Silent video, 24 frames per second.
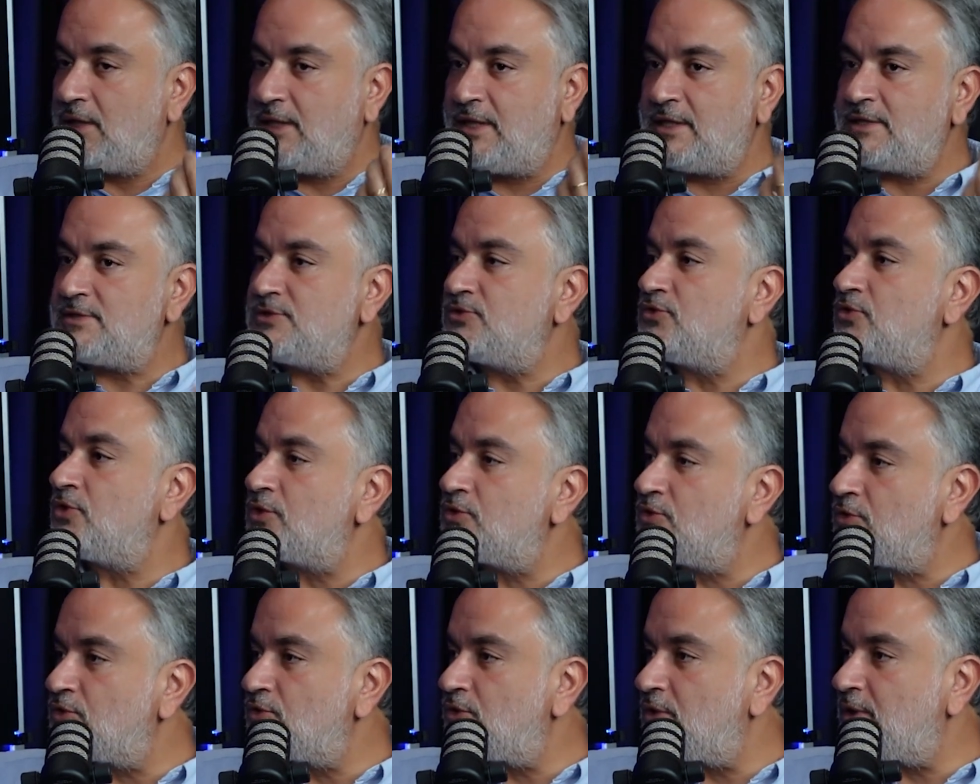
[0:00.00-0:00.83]
Kids do
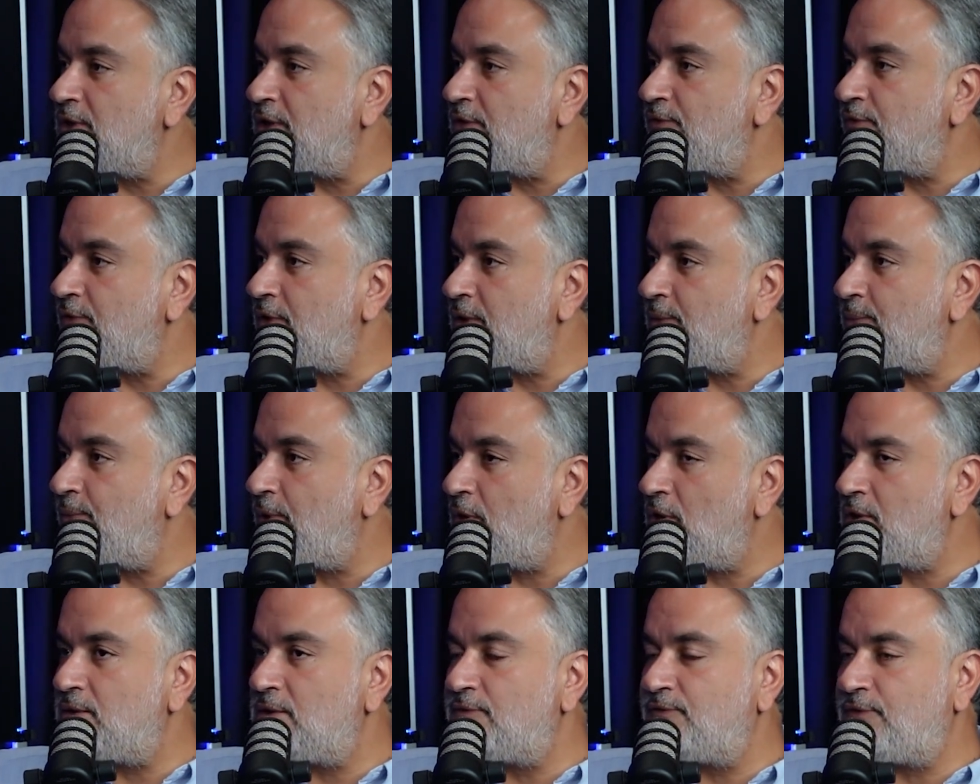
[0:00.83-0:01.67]
not talk to their
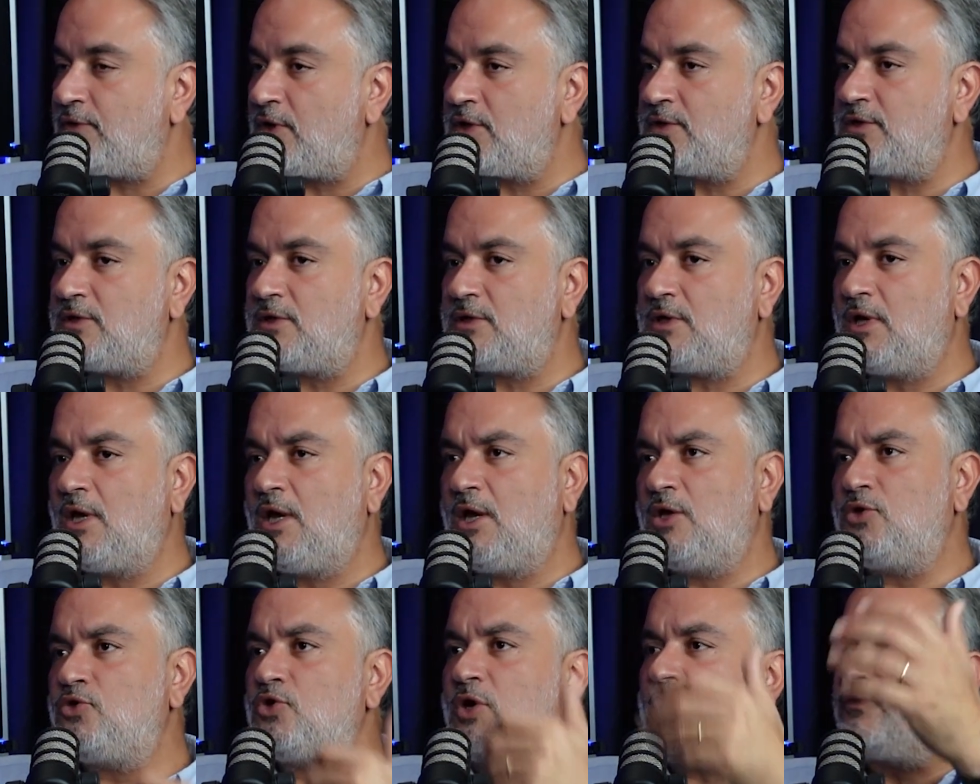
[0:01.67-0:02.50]
father.
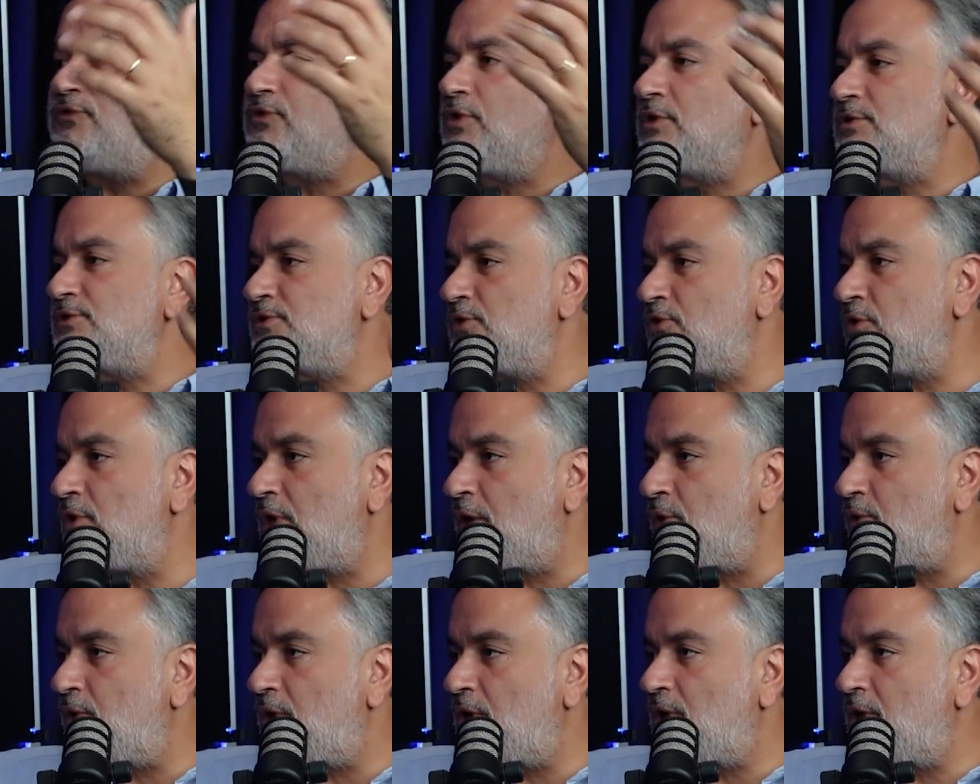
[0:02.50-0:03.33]
You left us all
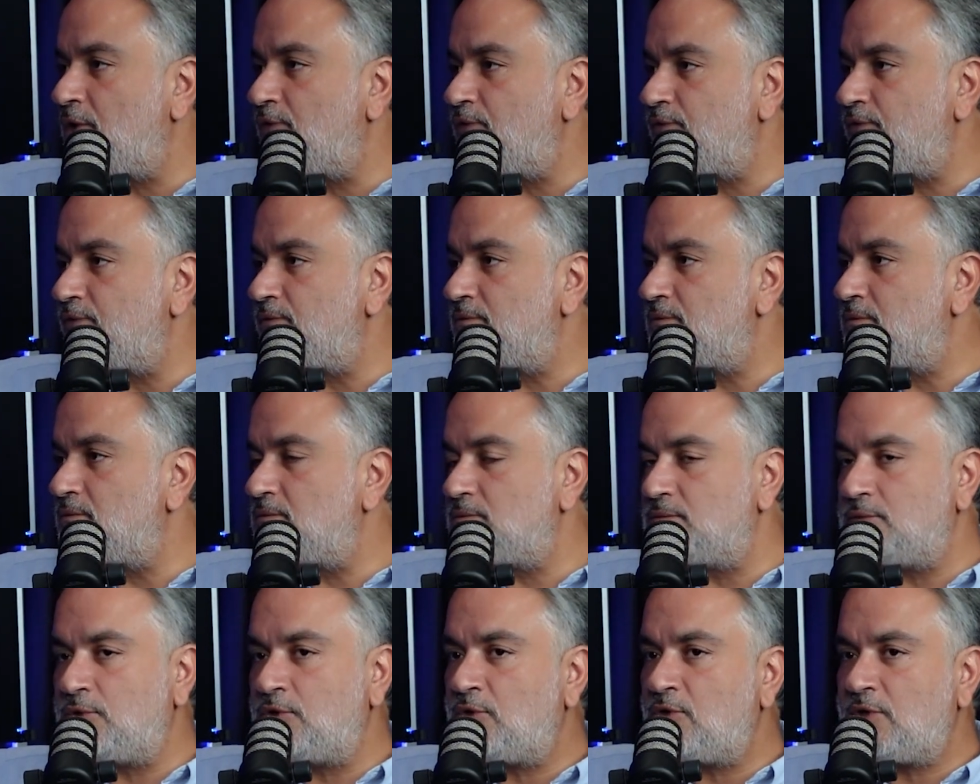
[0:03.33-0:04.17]
our life.
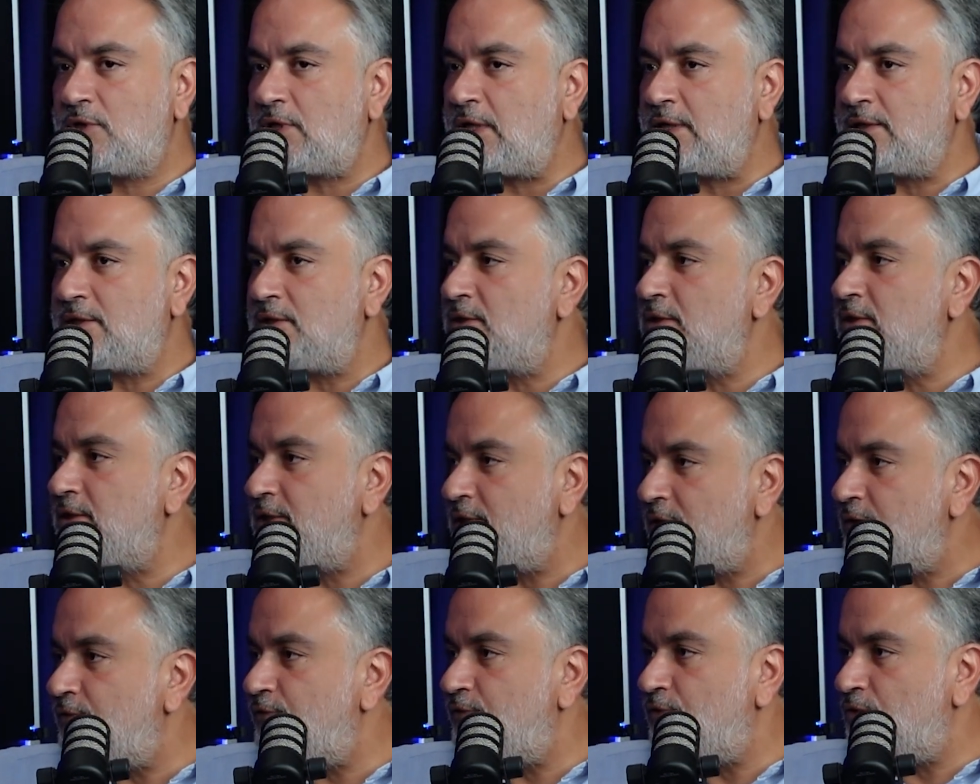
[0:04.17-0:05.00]
No, I
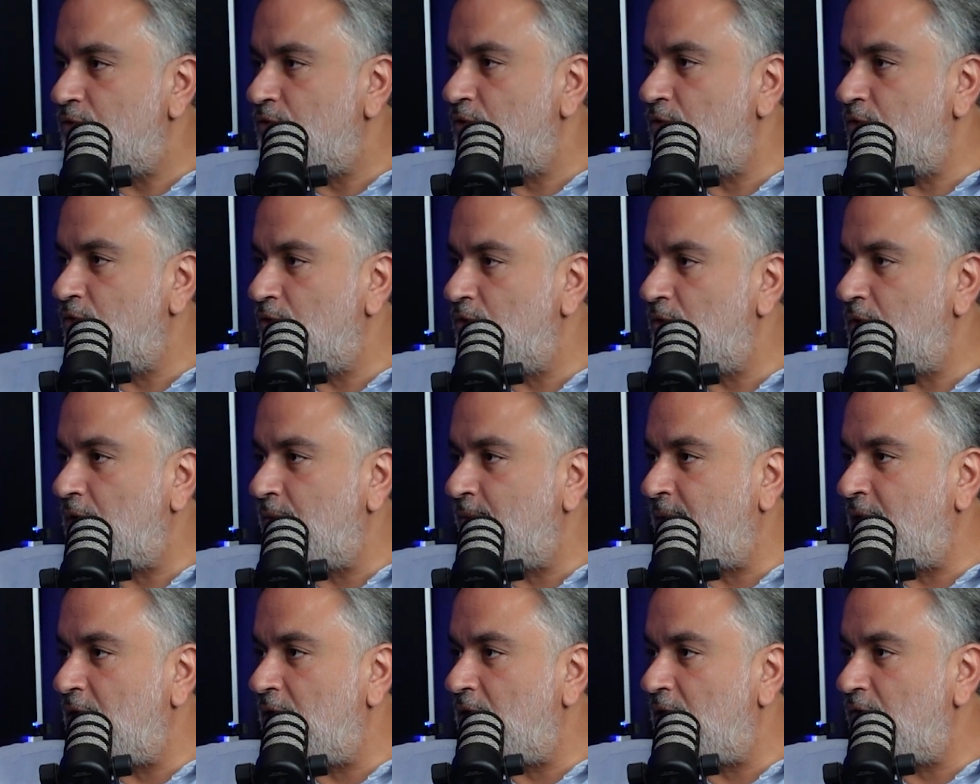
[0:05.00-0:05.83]
didn't leave you
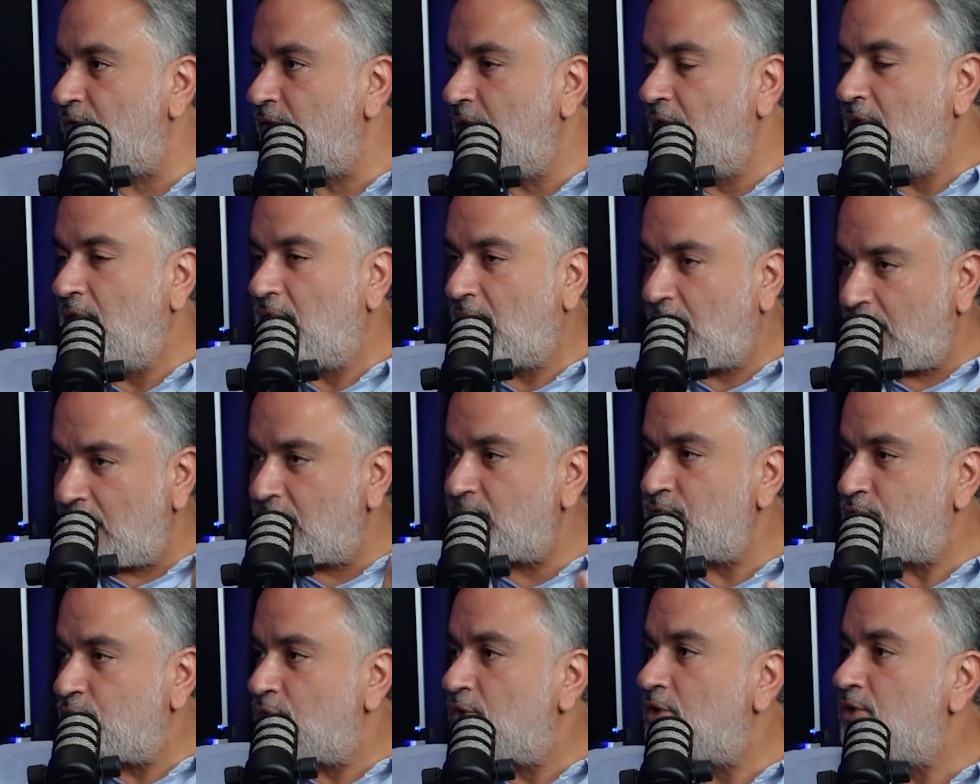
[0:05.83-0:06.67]
all my life. I
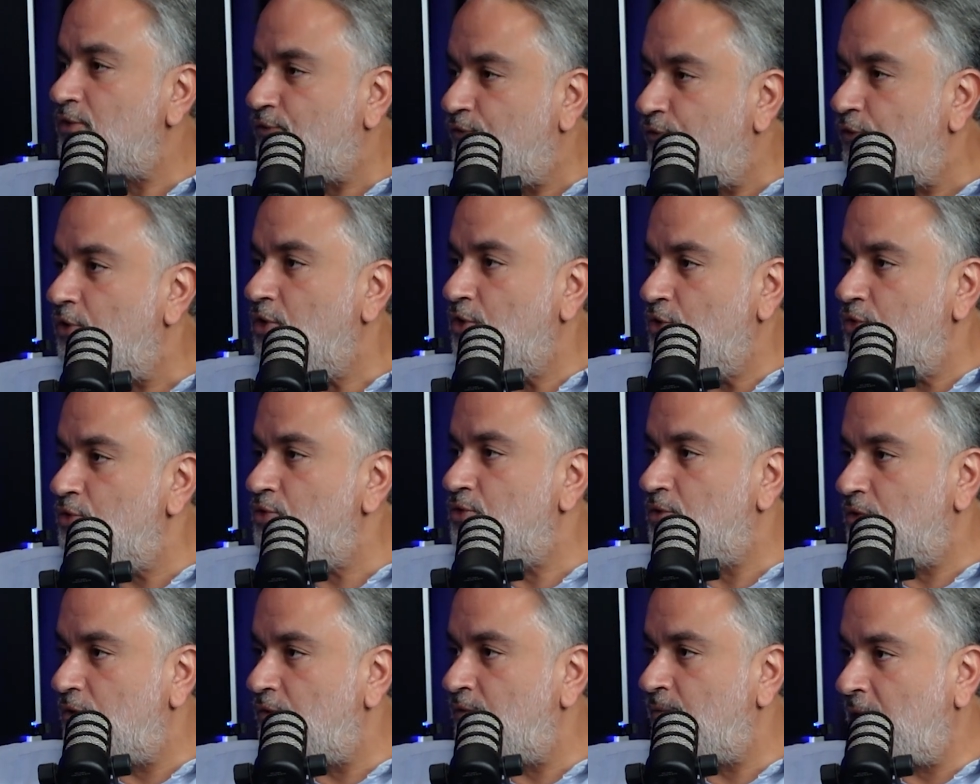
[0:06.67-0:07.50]
had to work for
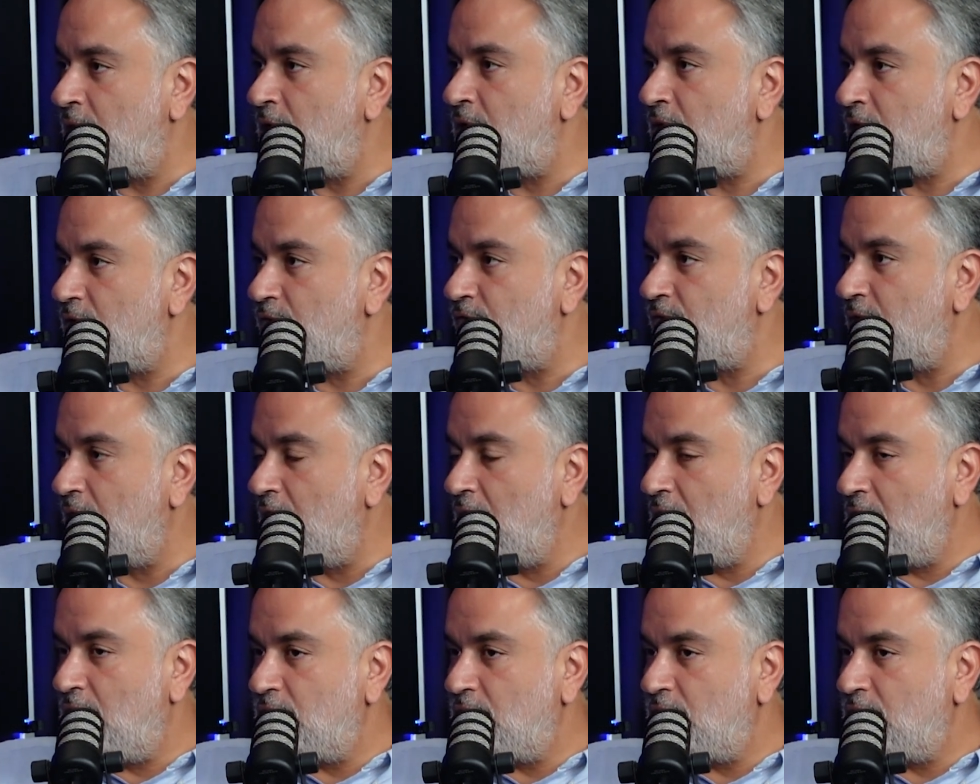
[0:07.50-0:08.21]
you all my life.